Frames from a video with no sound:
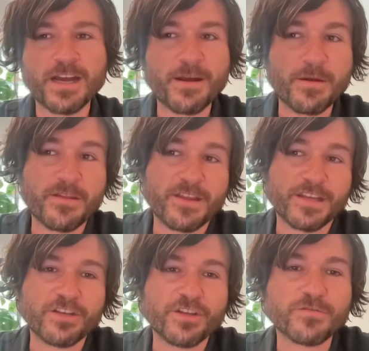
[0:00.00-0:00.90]
I
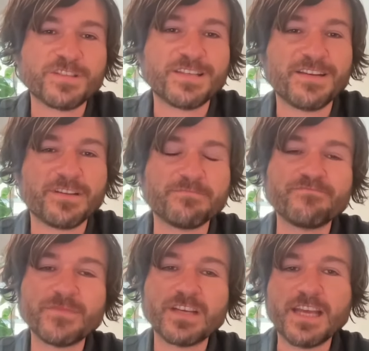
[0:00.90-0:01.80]
think,
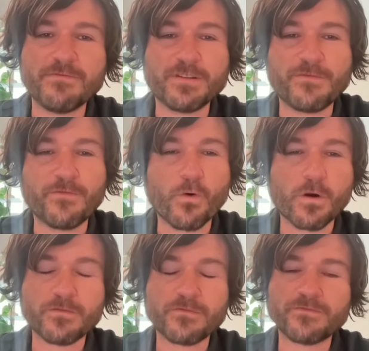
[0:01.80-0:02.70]
even
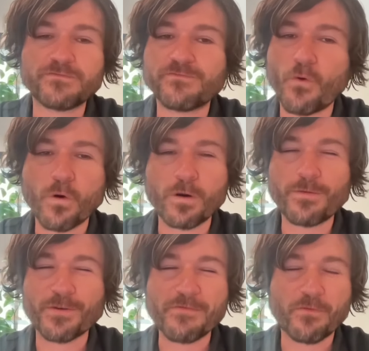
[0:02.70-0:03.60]

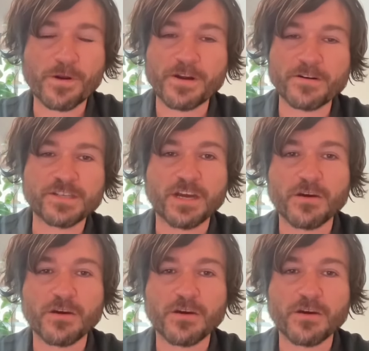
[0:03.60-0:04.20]
4 years ago,